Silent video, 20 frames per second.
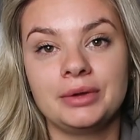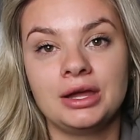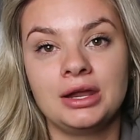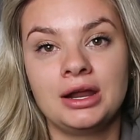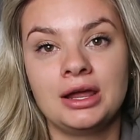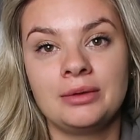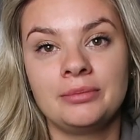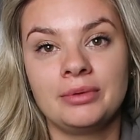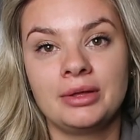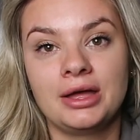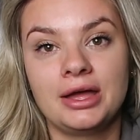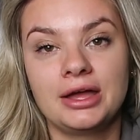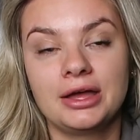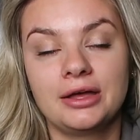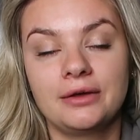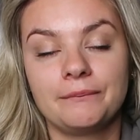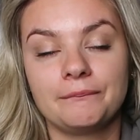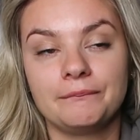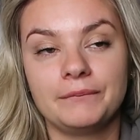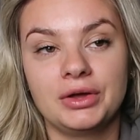and I'm
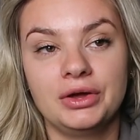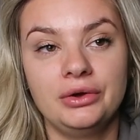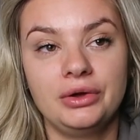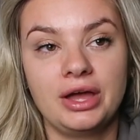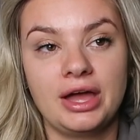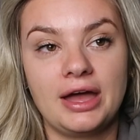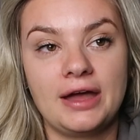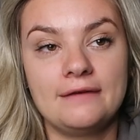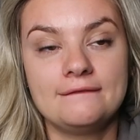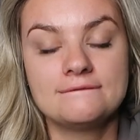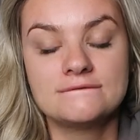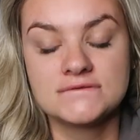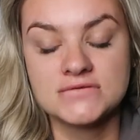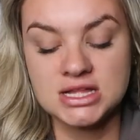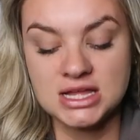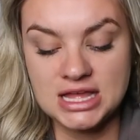like, okay.